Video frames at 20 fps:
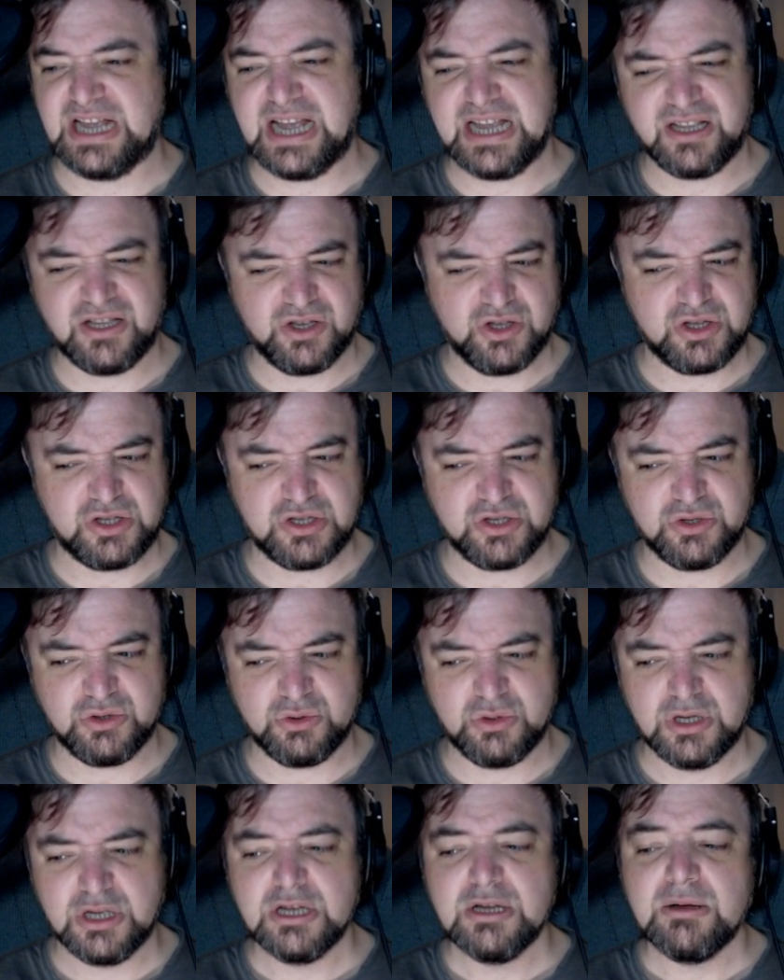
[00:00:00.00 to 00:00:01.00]
I could do,
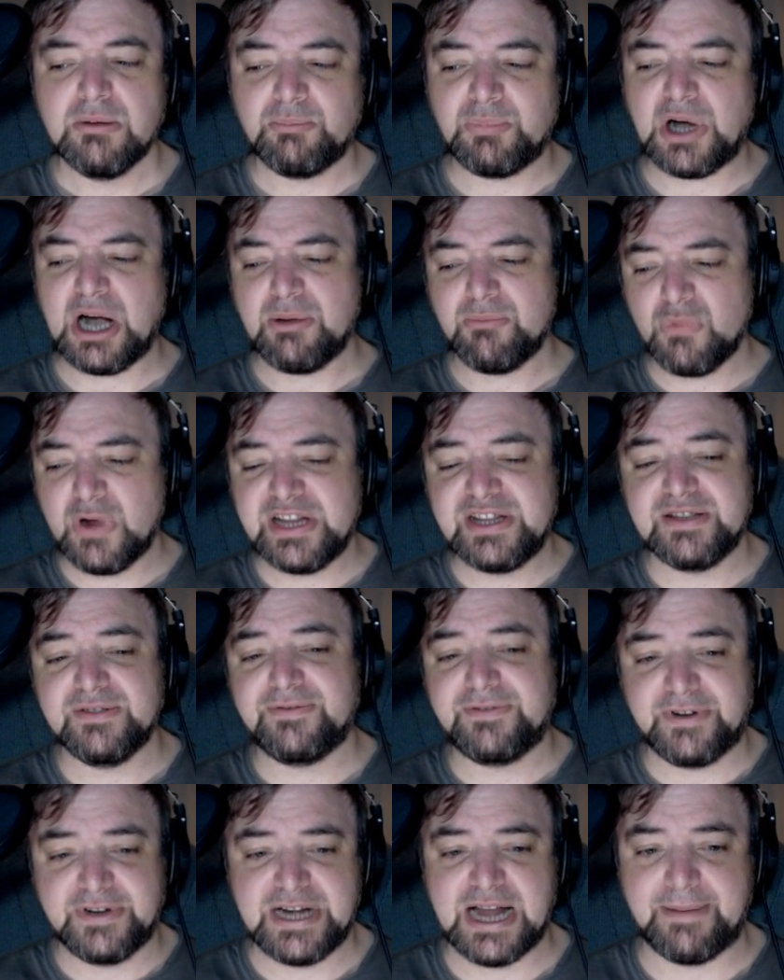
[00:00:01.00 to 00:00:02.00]
but I'm waiting
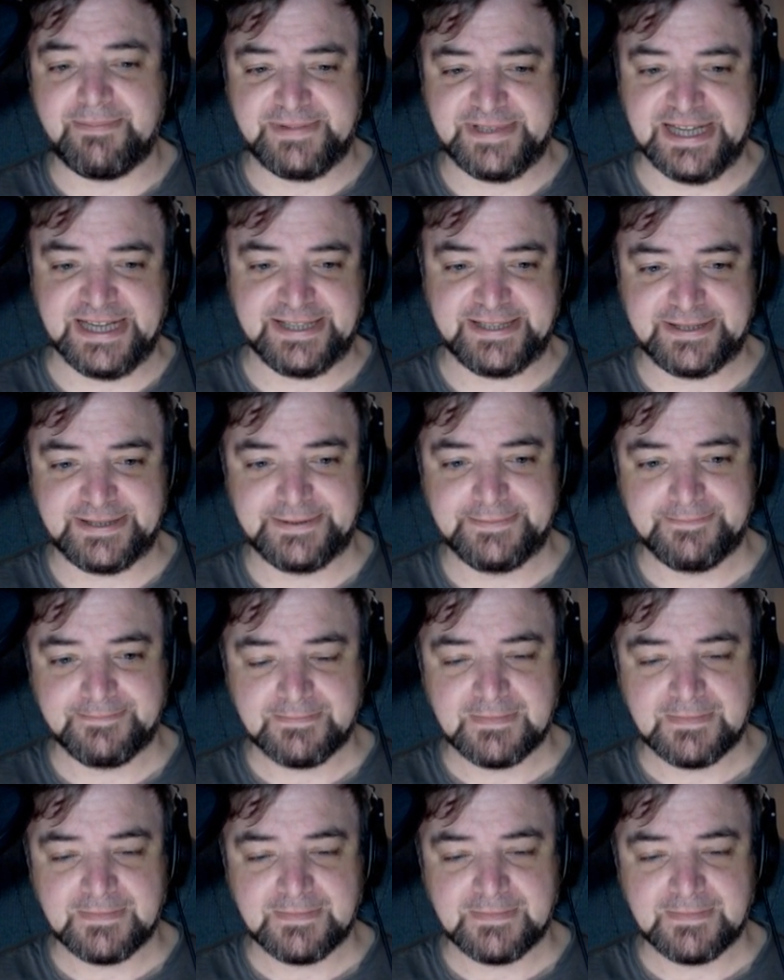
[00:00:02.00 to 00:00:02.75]
for an update.